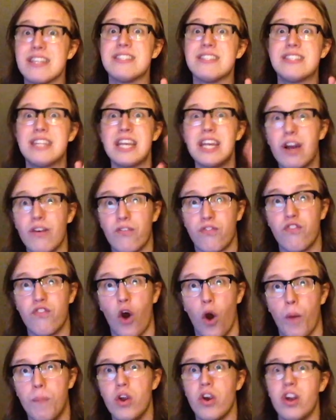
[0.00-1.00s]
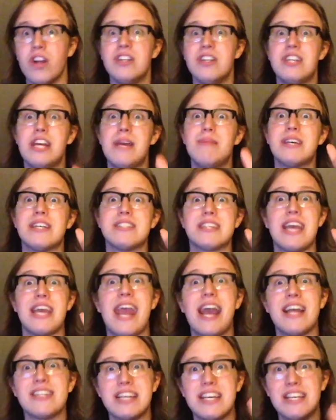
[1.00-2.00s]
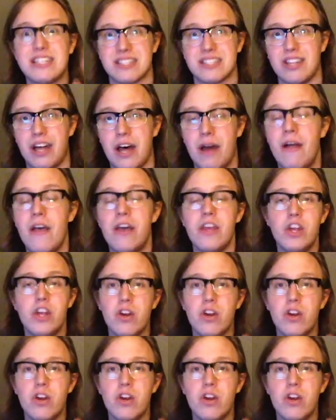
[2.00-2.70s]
as a xenophobe. You're deemed as anti-Islam.